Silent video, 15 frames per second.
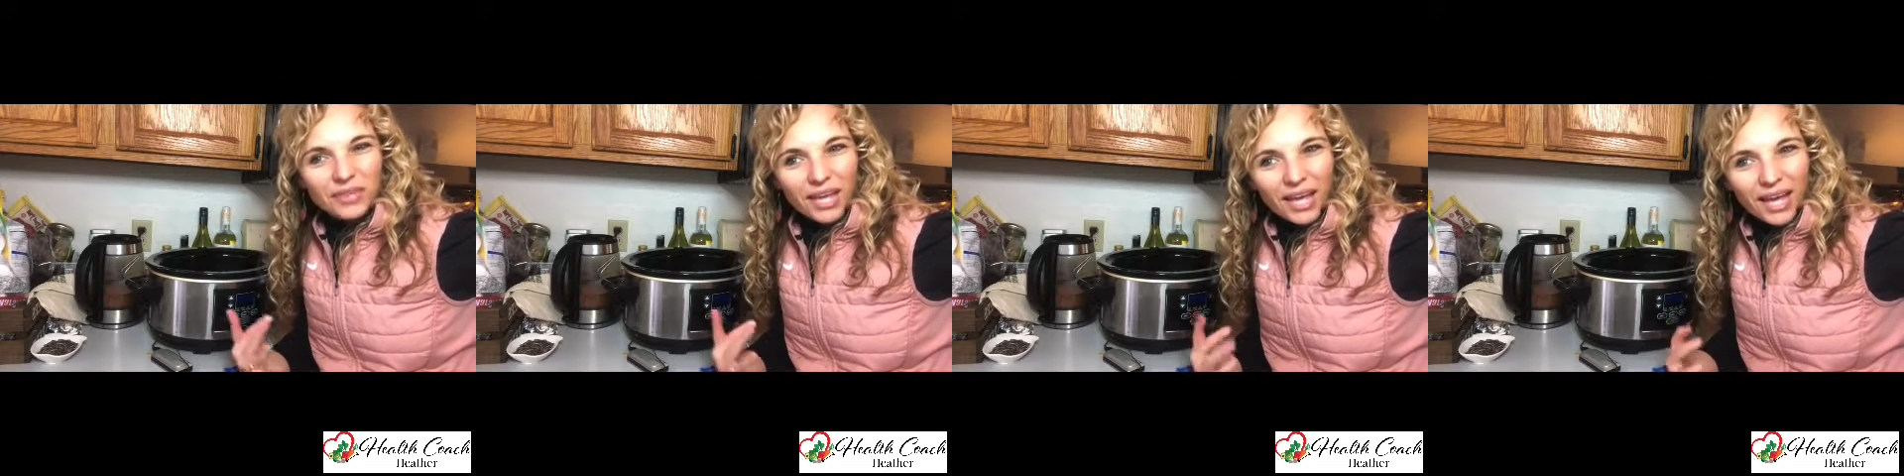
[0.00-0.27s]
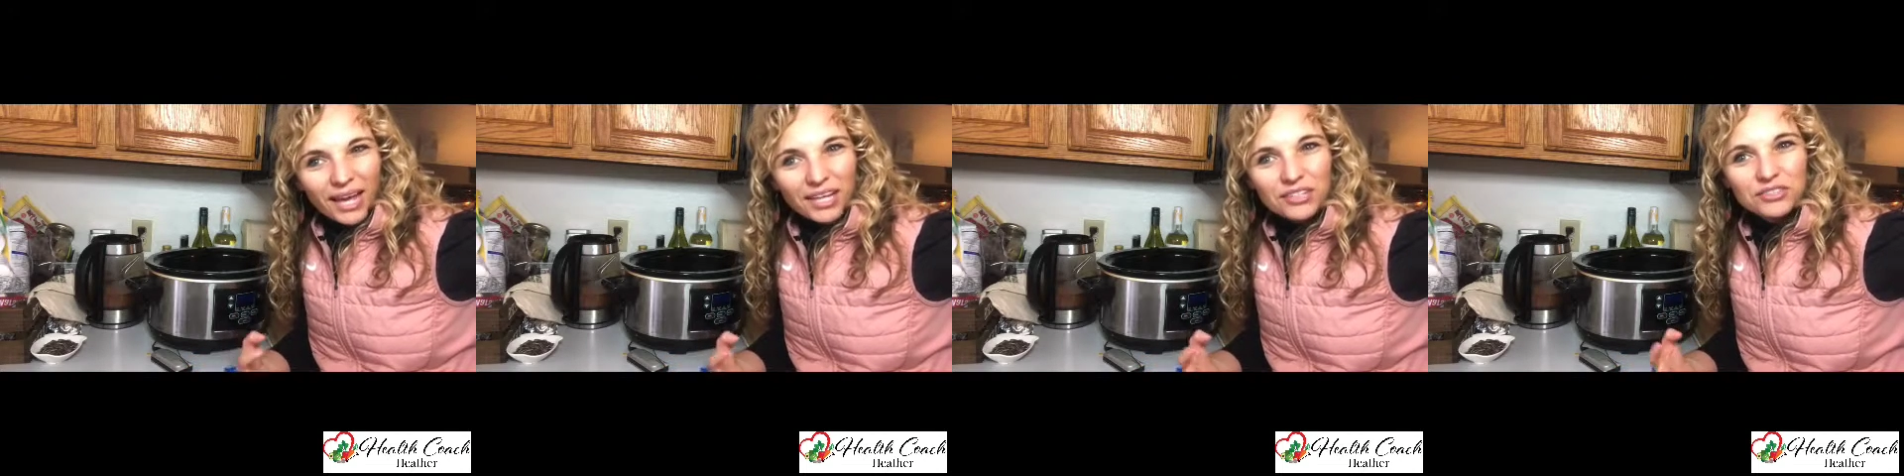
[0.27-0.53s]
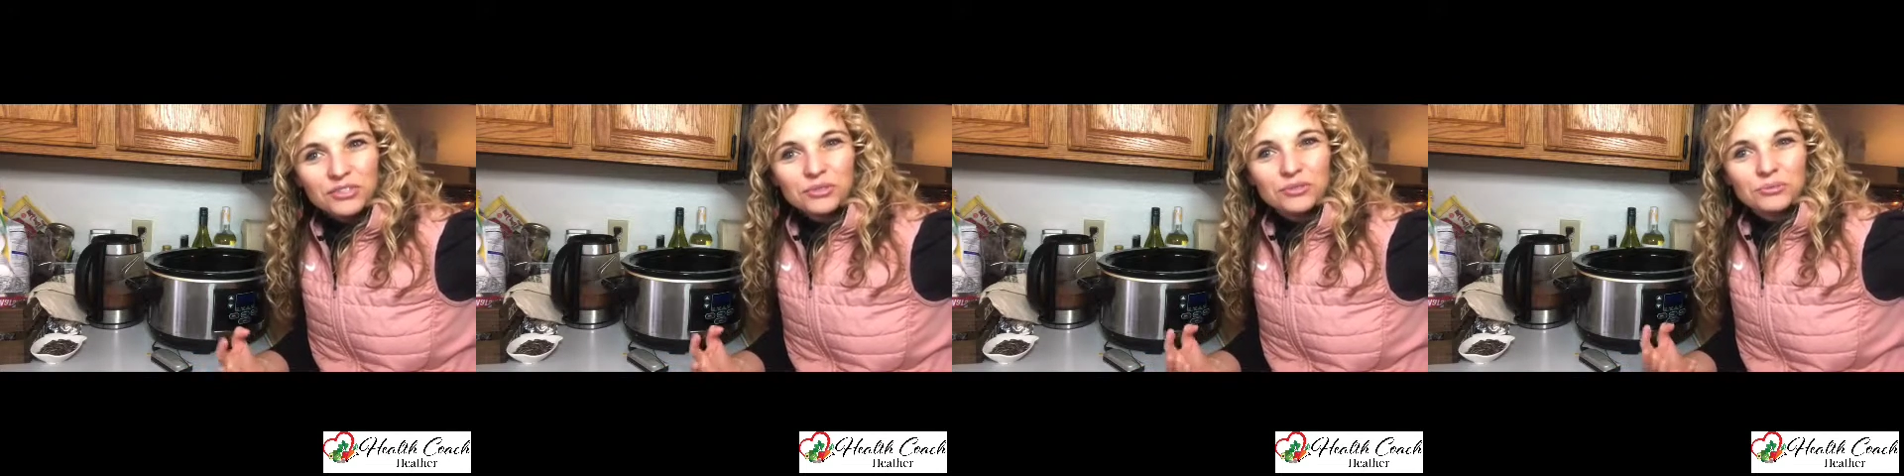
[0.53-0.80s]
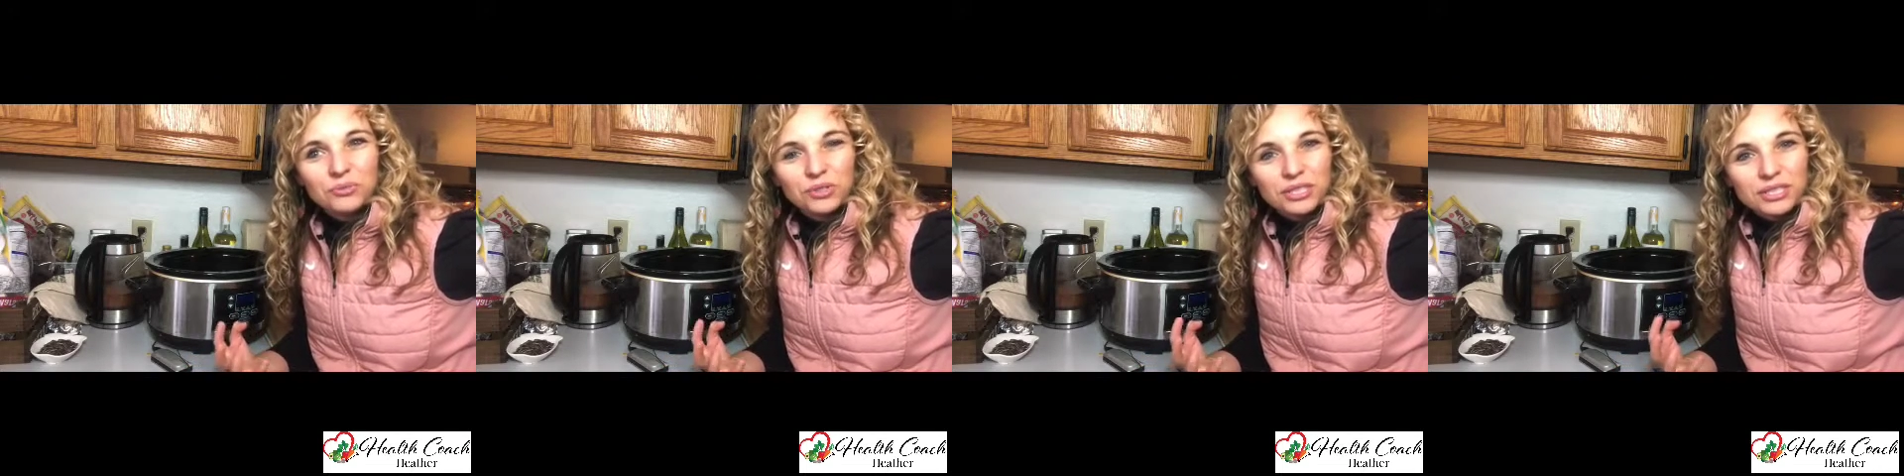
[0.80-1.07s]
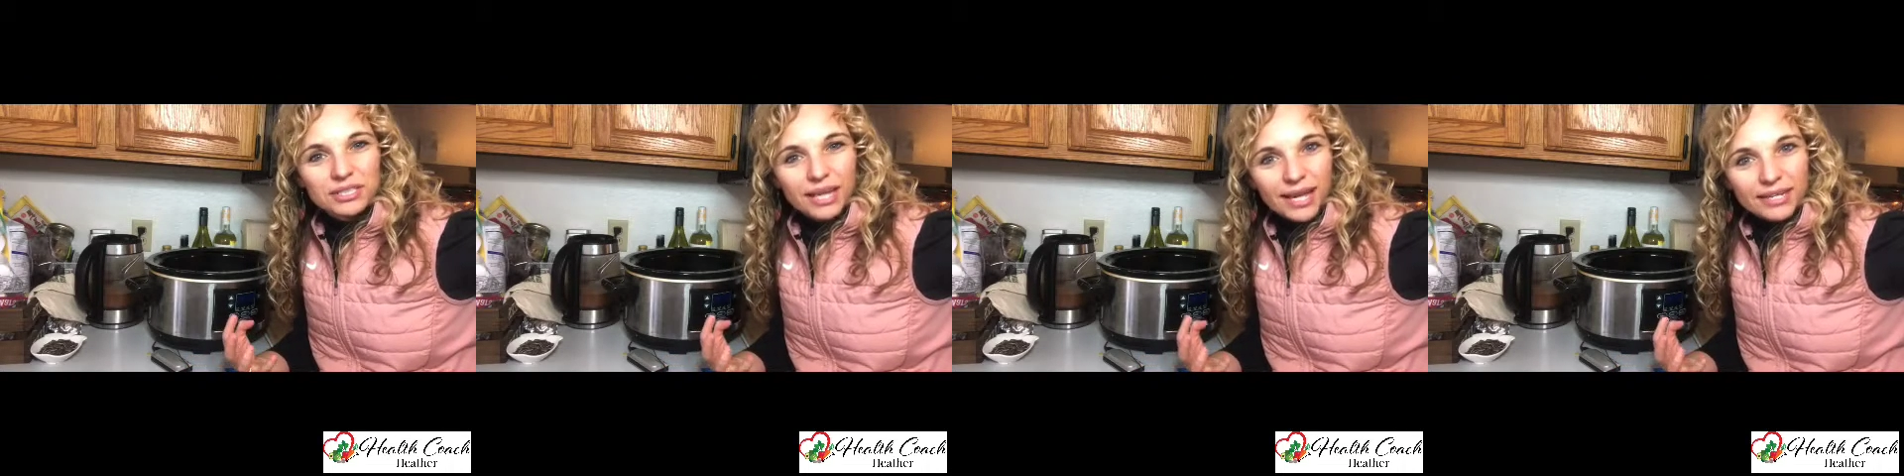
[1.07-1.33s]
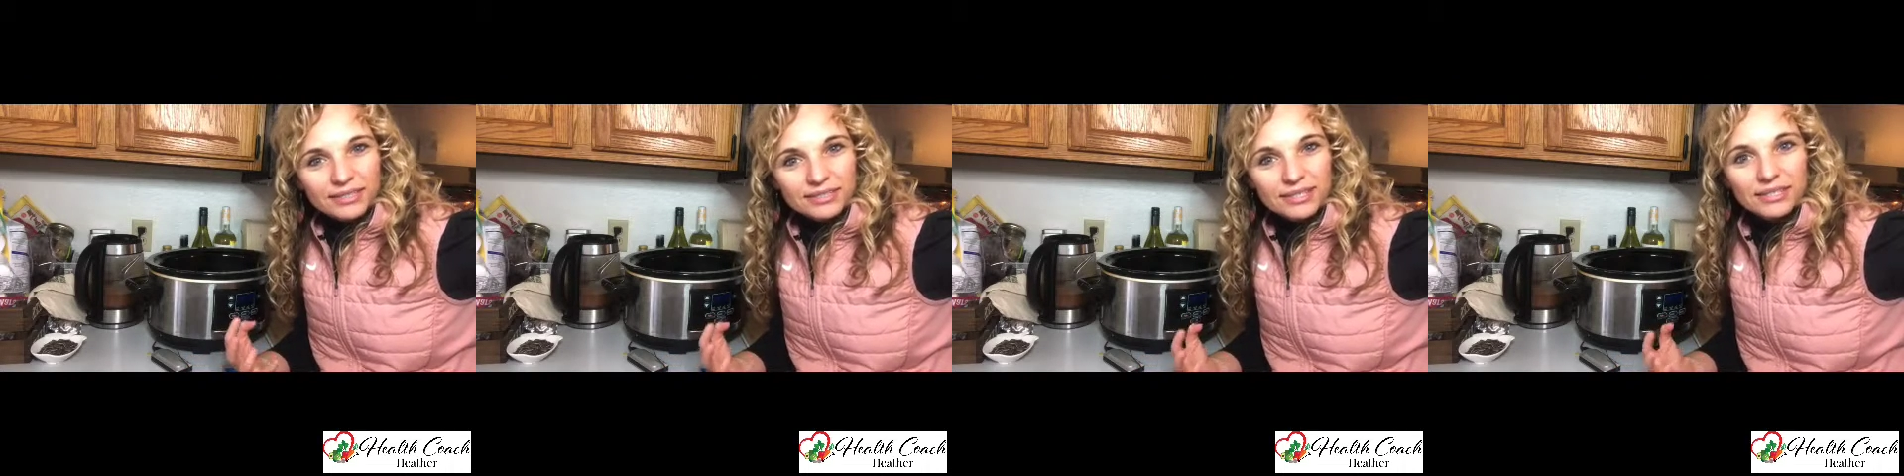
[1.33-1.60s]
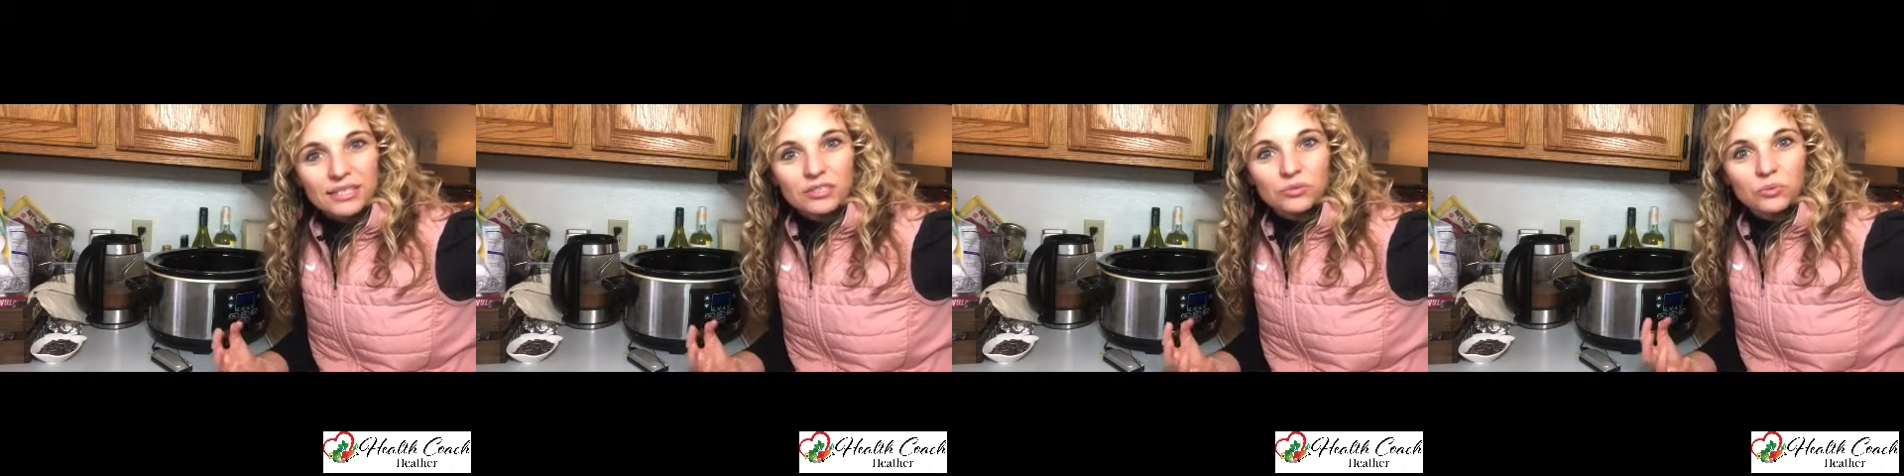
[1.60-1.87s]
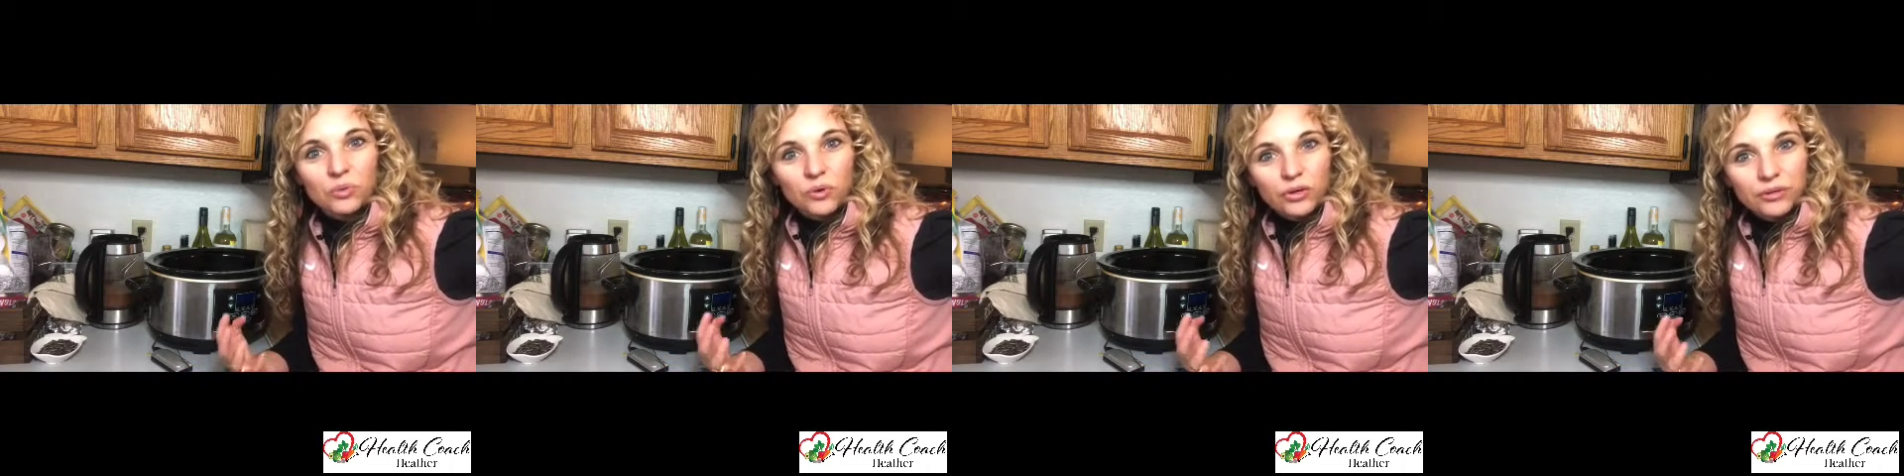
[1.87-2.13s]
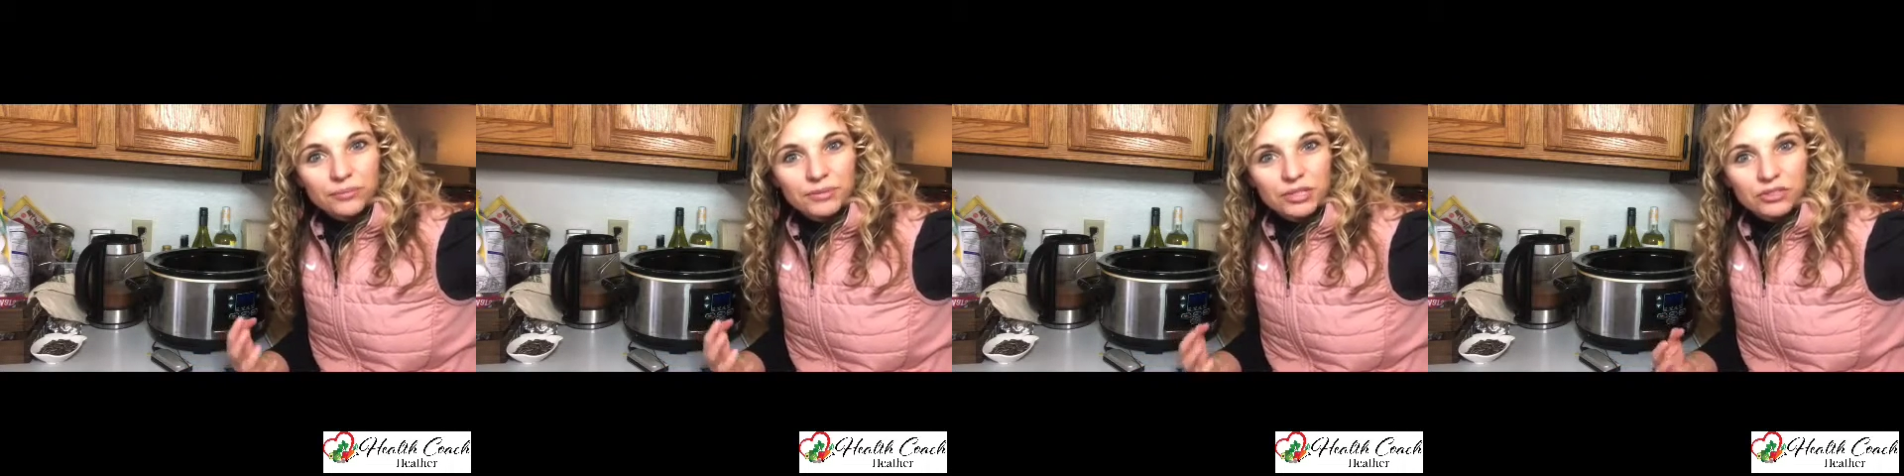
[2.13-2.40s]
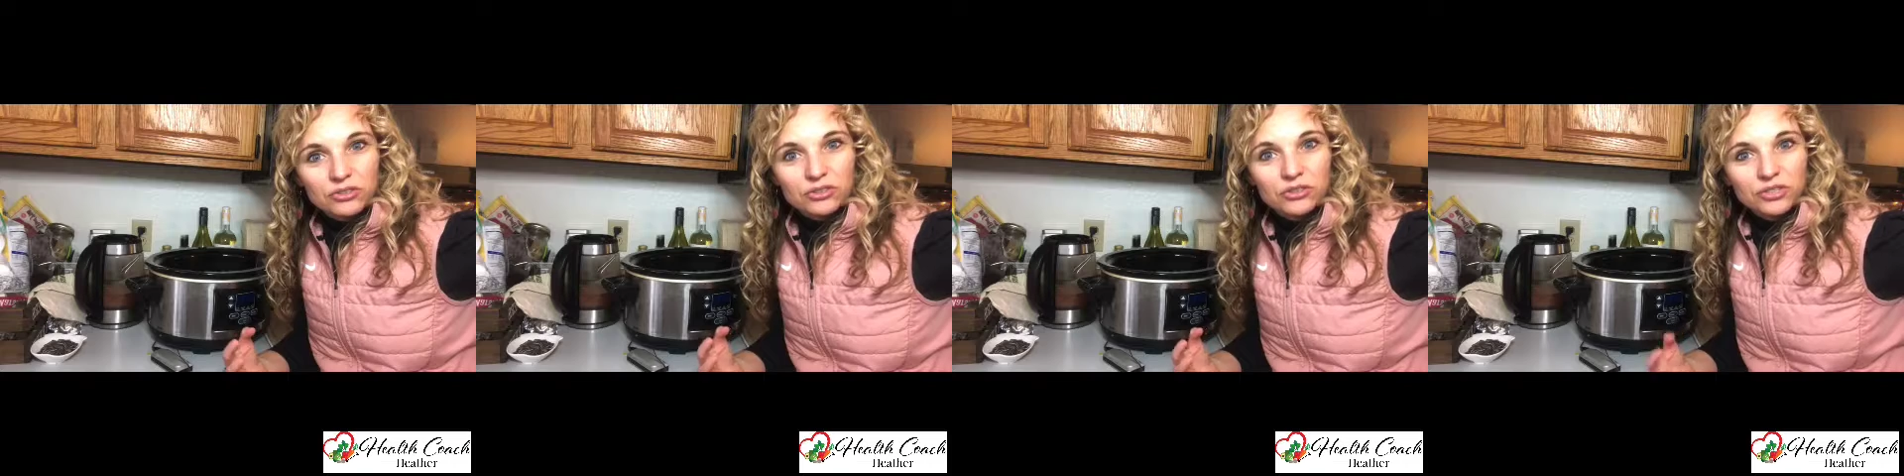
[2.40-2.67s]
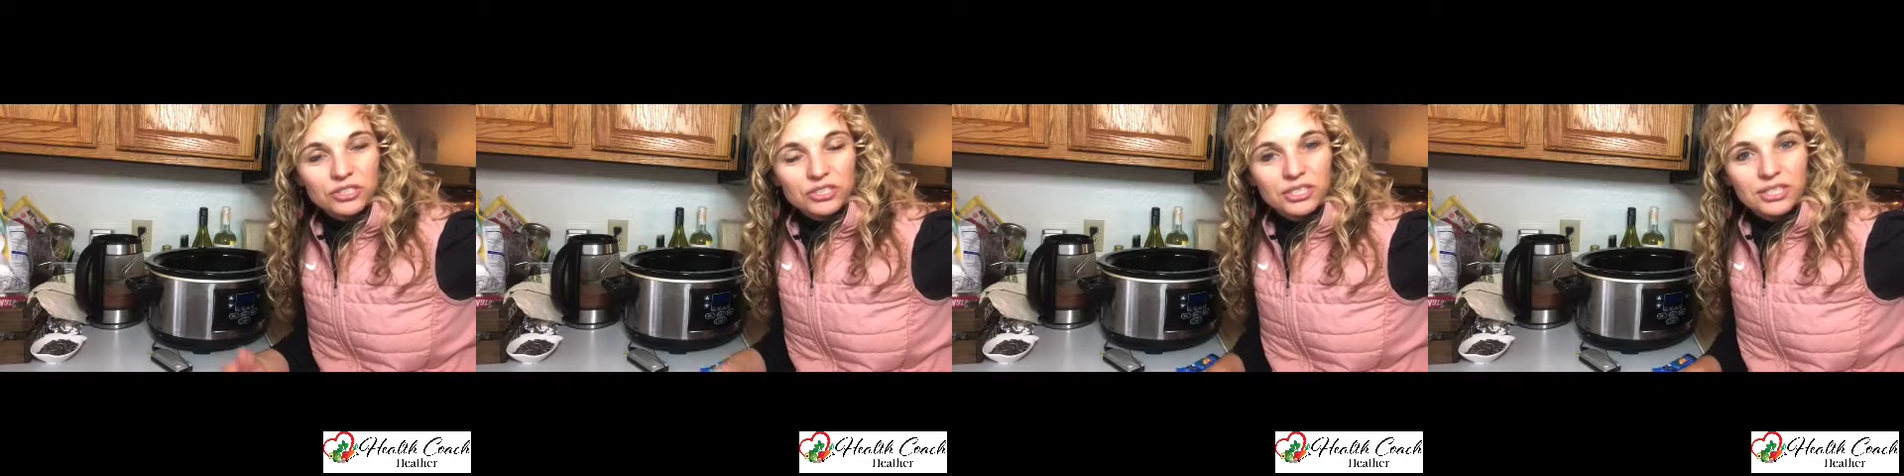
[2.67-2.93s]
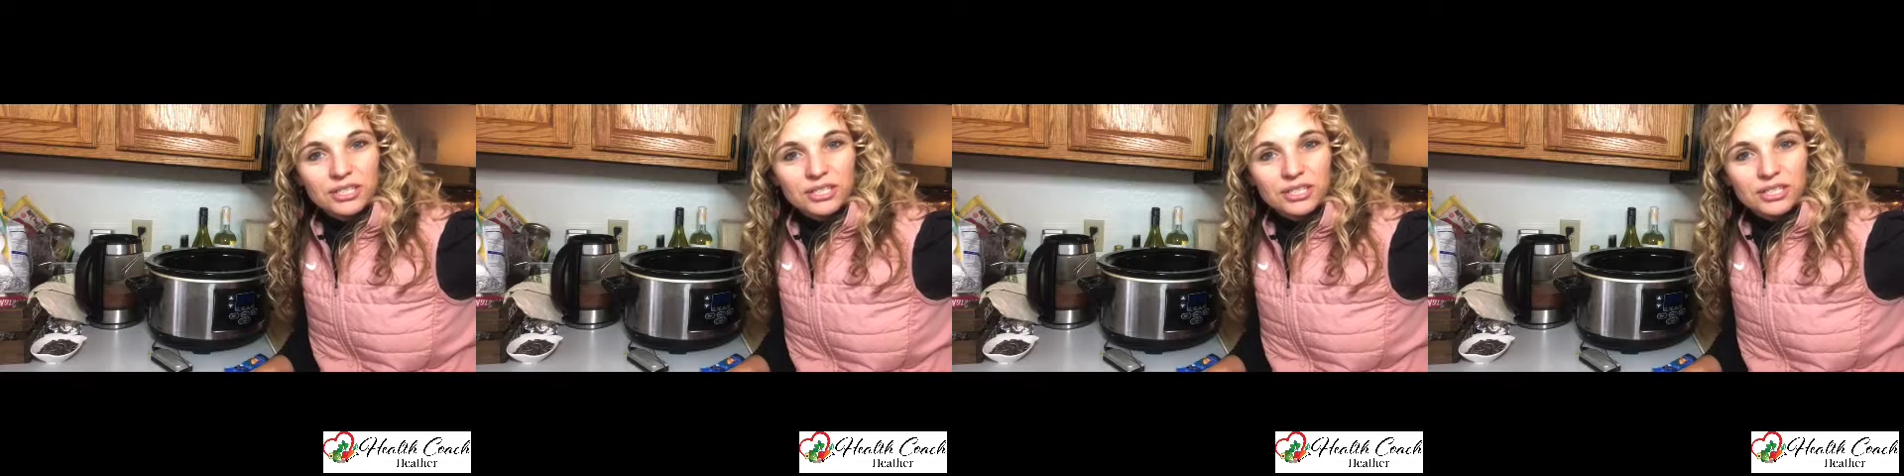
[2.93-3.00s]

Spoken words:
as you really taste it and it's warm and it's nourishing,